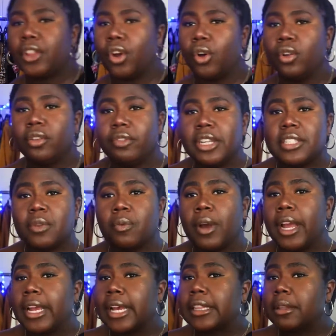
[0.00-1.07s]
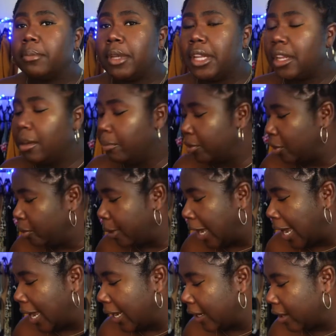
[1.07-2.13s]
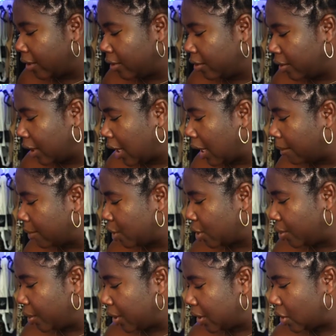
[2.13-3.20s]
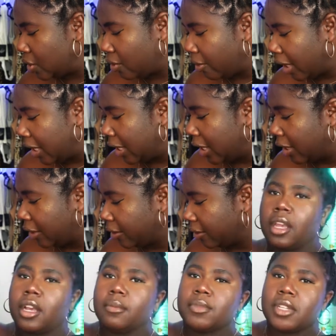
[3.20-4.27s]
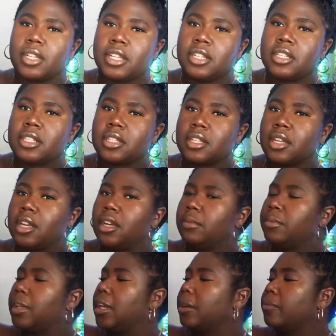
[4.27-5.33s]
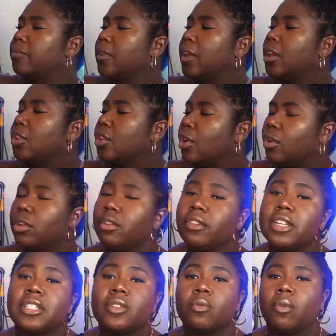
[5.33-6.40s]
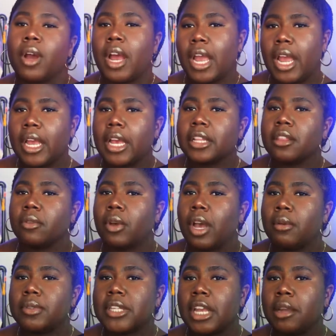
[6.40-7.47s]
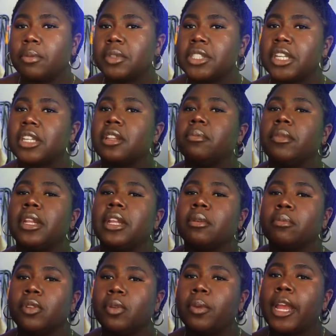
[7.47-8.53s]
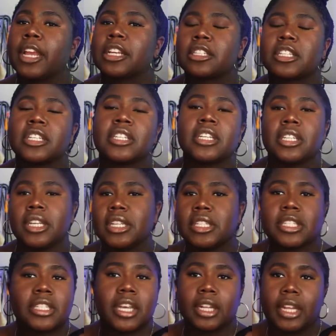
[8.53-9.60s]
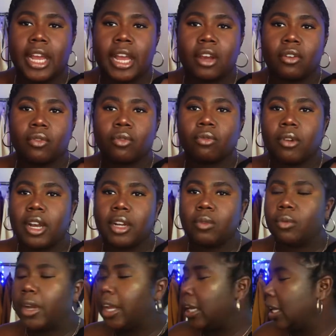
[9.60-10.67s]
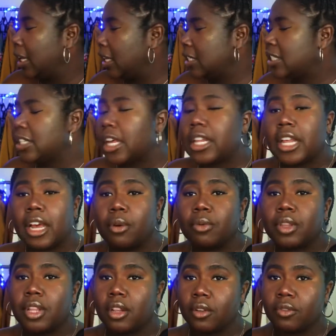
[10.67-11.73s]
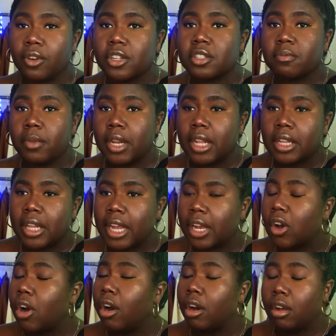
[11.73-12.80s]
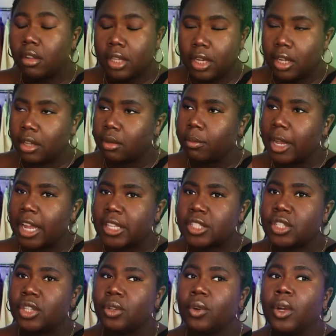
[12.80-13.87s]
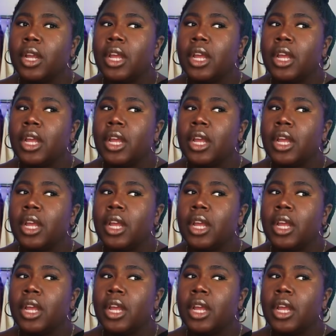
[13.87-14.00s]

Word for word: the only reason why I got the medium blue bag, and I'm gonna show it to you right here, comes in this uh, thing. The only reason why I got the, I was able to get the medium blue bag is because it didn't sell out right away. It didn't sell out within the first minute like all the other bags do.